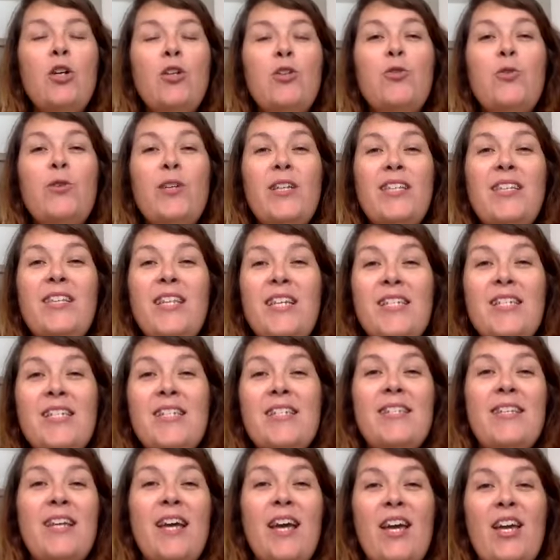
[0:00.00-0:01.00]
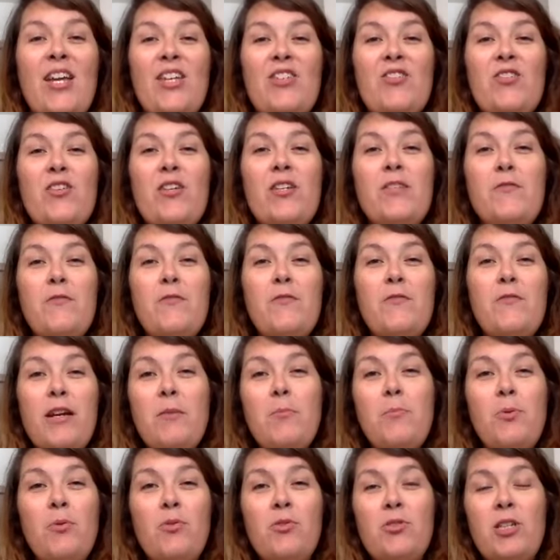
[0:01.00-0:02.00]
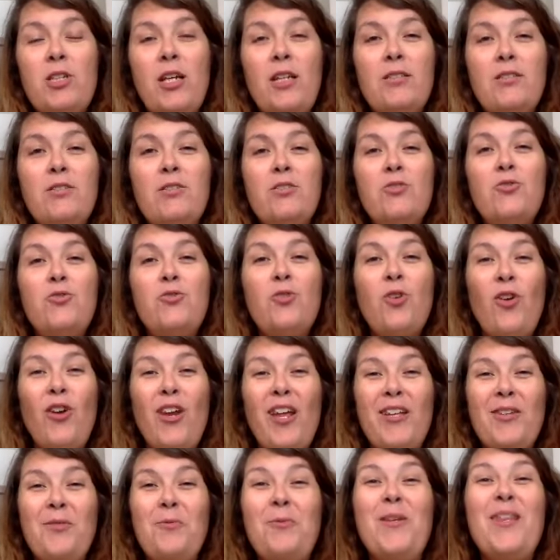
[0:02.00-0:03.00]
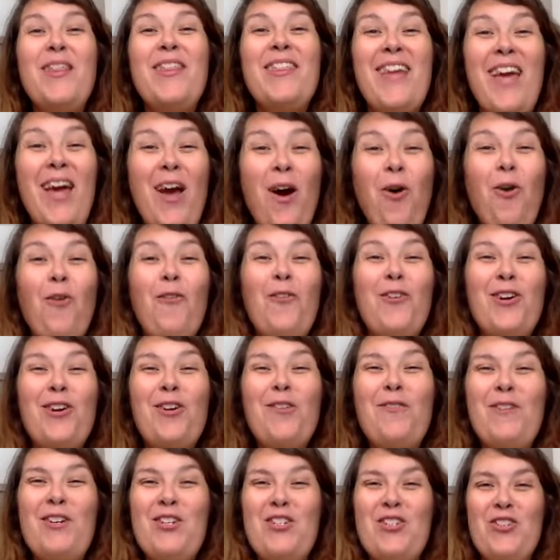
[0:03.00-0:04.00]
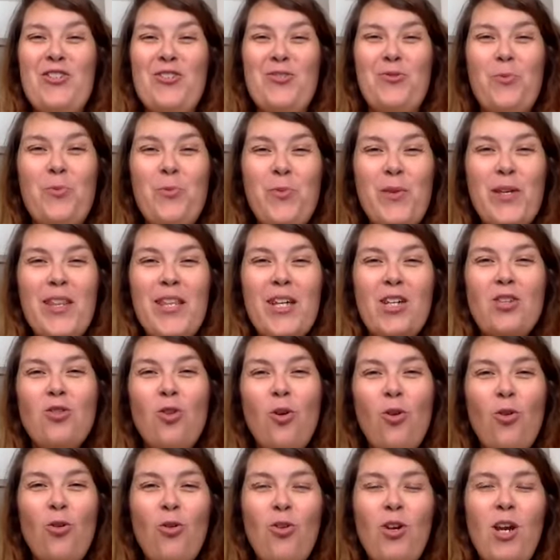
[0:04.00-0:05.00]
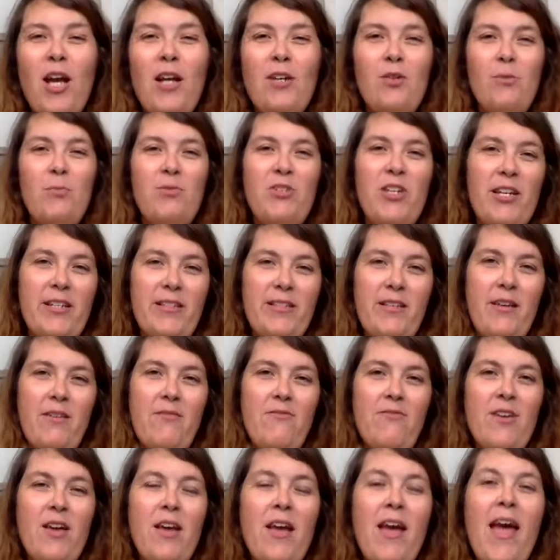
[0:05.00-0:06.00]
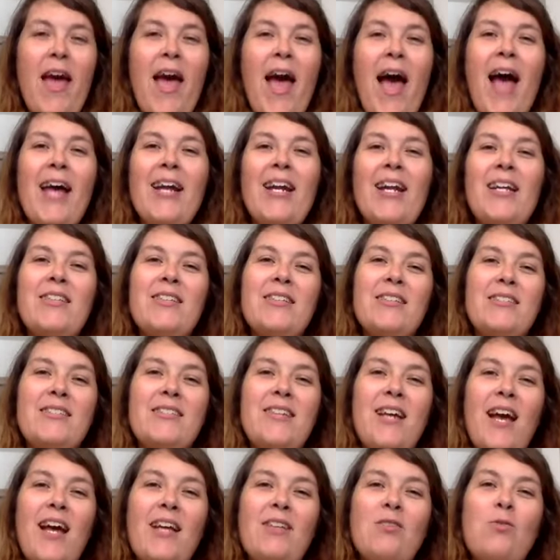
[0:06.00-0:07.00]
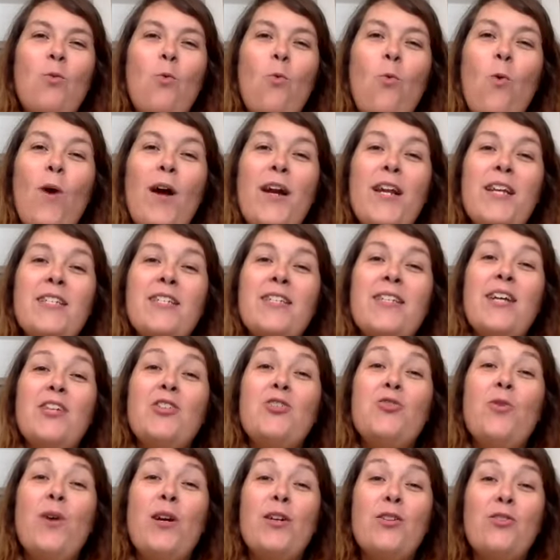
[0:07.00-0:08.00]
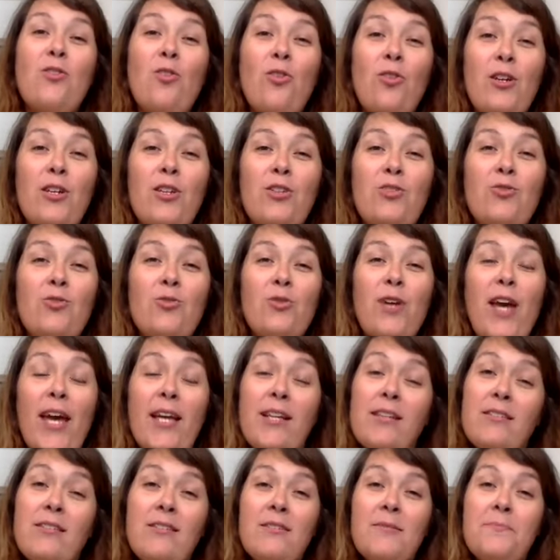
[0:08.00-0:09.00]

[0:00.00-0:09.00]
During this stage, it's very important to connect with the overall vision, with the goal and objective, and understand what is that you are going to get